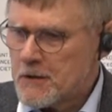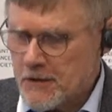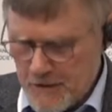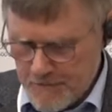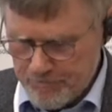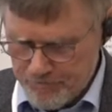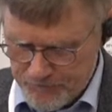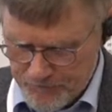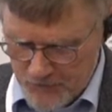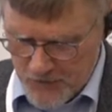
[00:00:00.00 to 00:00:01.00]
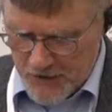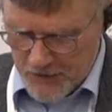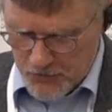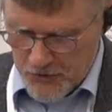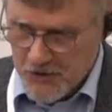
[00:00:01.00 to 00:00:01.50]
Um,
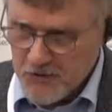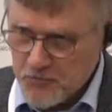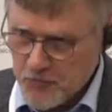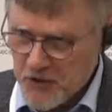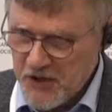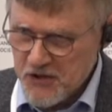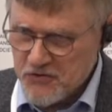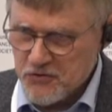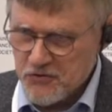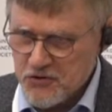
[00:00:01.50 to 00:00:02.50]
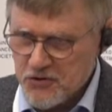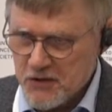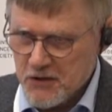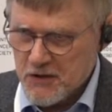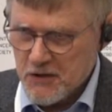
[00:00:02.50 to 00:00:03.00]
and looking to predictions,
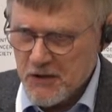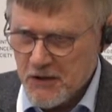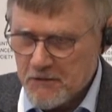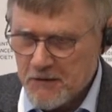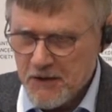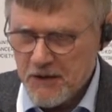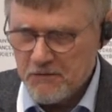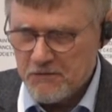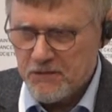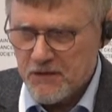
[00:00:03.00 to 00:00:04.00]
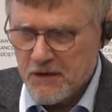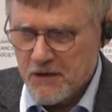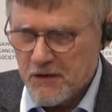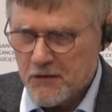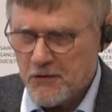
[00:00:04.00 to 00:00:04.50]
uh, if
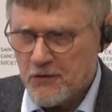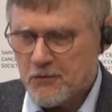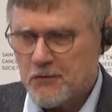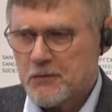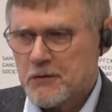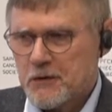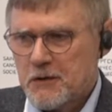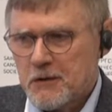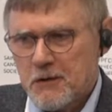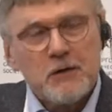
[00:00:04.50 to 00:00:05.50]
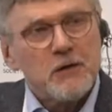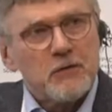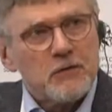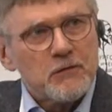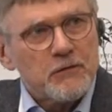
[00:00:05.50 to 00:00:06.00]
uh, no
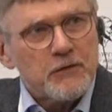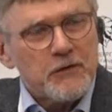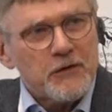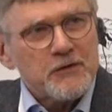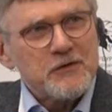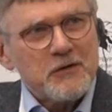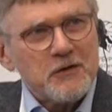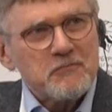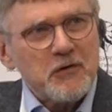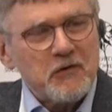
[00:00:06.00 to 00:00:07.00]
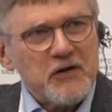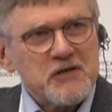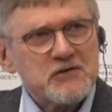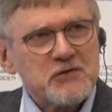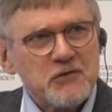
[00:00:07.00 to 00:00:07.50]
further
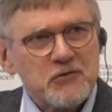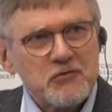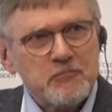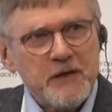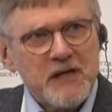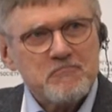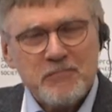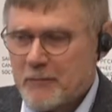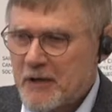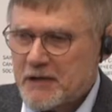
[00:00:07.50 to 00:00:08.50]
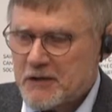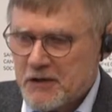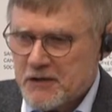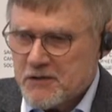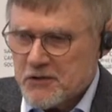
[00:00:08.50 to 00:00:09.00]
prevention could be
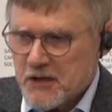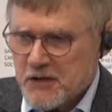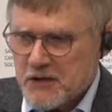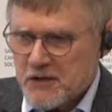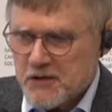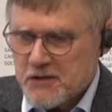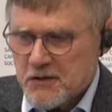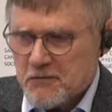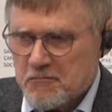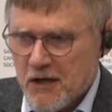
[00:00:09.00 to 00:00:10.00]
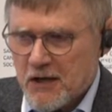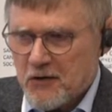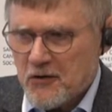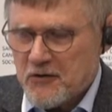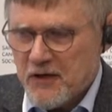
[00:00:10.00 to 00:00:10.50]
implemented so that there is a uh,
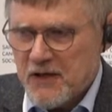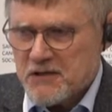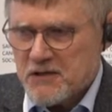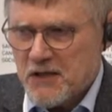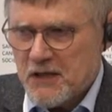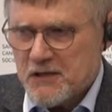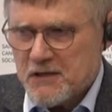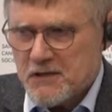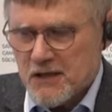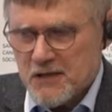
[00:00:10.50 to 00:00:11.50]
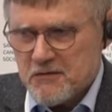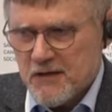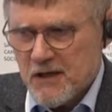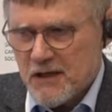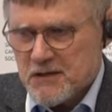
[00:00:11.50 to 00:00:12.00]
background incidence as
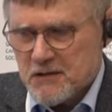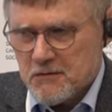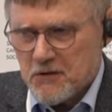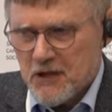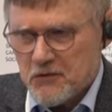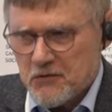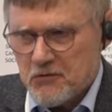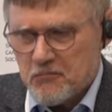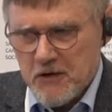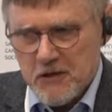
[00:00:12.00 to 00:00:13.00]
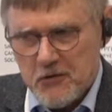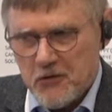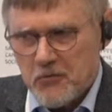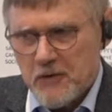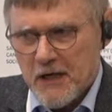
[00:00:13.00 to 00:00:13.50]
well as that could be
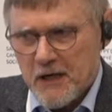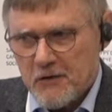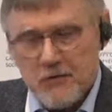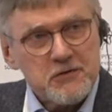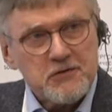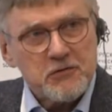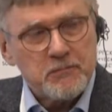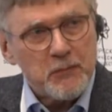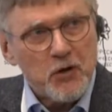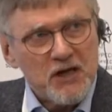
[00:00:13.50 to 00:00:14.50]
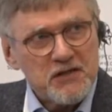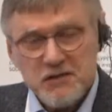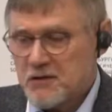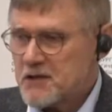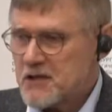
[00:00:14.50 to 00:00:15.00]
growing and also
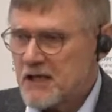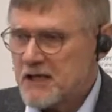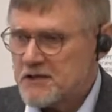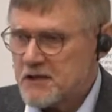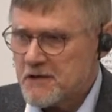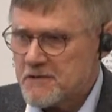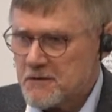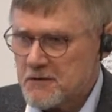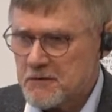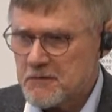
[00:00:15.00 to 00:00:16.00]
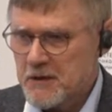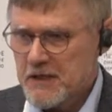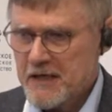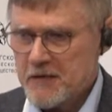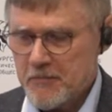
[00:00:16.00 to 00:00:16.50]
population is aging so
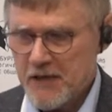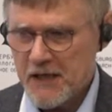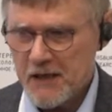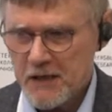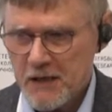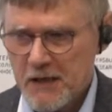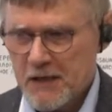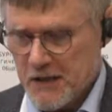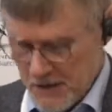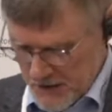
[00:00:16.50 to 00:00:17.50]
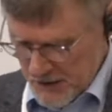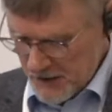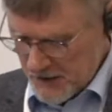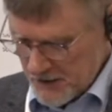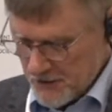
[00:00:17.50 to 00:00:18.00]
meaning
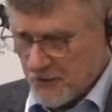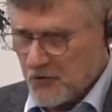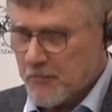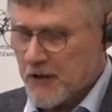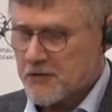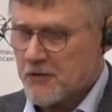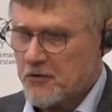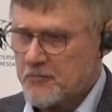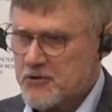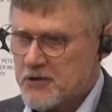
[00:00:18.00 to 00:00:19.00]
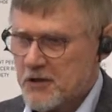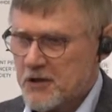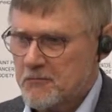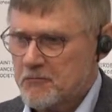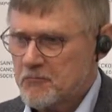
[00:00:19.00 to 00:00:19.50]
that in global terms,
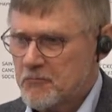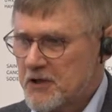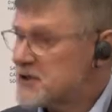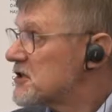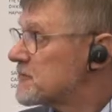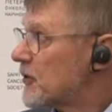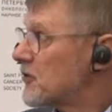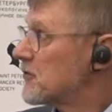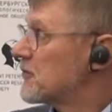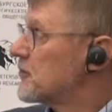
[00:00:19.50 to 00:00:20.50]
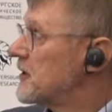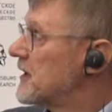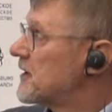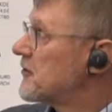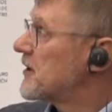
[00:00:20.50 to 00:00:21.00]
the disease burden would
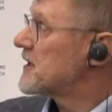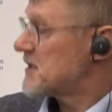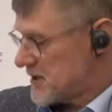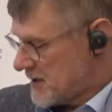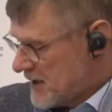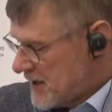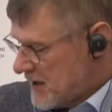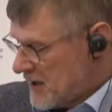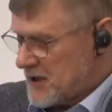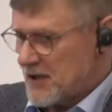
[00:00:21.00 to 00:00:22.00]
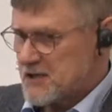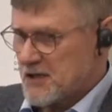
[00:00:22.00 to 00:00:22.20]
increase. These